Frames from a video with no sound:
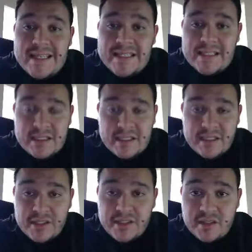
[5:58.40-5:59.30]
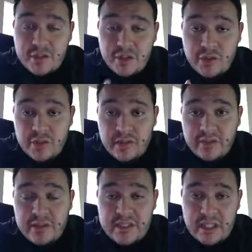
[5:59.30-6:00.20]
is that there's 2
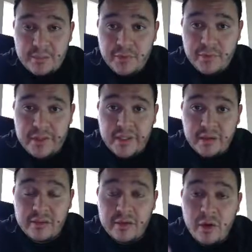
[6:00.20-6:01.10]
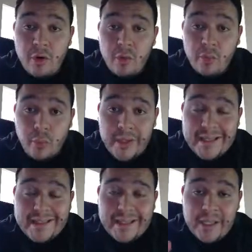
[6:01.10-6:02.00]
different types of rings,
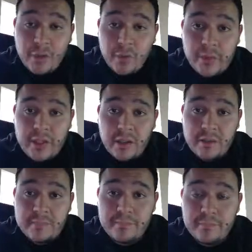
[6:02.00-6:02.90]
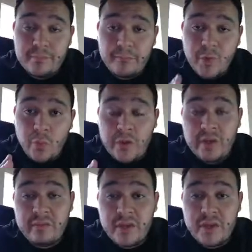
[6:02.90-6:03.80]
red and green.
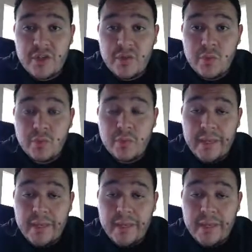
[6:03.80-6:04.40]
Whenever you